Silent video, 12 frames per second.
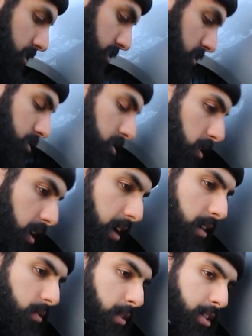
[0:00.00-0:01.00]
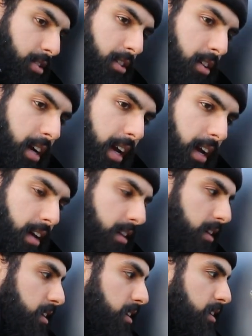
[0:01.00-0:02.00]
So just go ahead and reach your hand
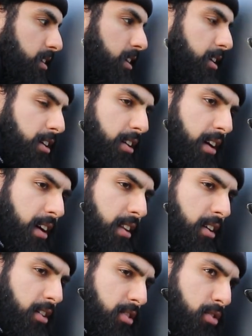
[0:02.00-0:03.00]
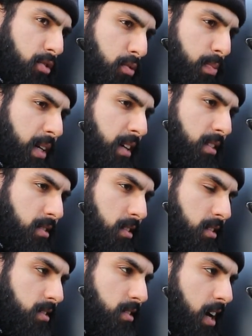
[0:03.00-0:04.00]
in here, and there are 2 pins
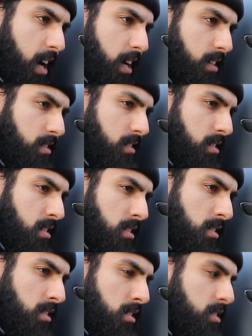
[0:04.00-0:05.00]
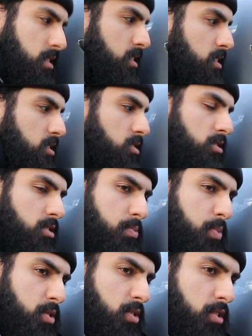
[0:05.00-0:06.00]
on the sides.
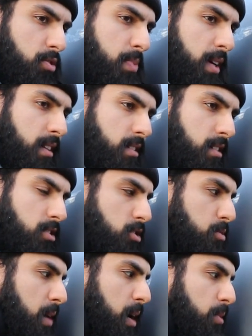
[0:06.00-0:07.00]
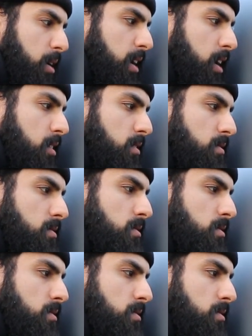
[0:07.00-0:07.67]
Just push those pins and it should pop right out.